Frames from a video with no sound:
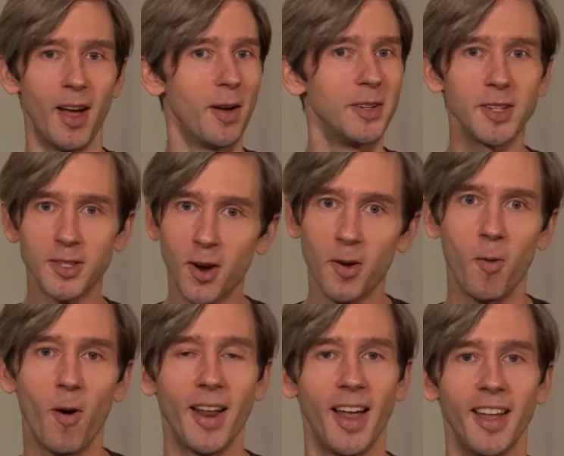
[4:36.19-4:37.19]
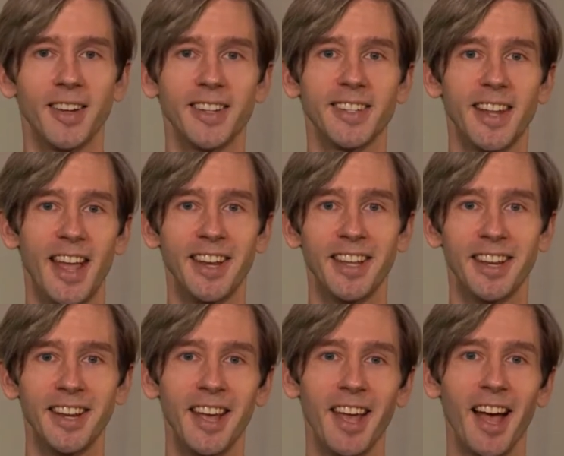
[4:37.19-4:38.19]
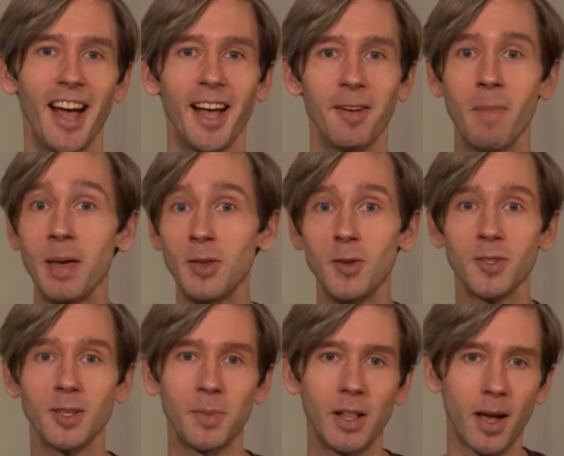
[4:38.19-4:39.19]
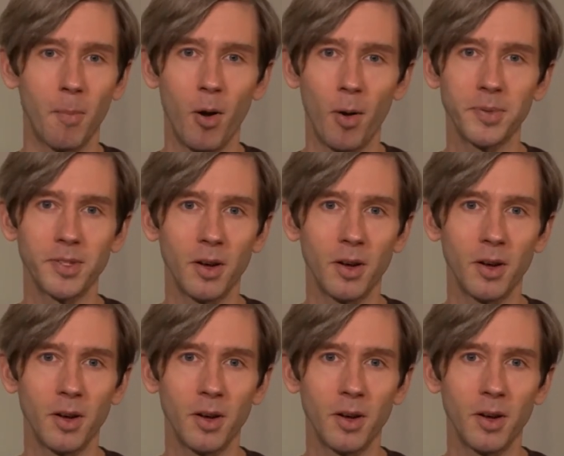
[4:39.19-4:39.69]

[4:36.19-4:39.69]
I just don't quite understand it. Maybe use something like a pop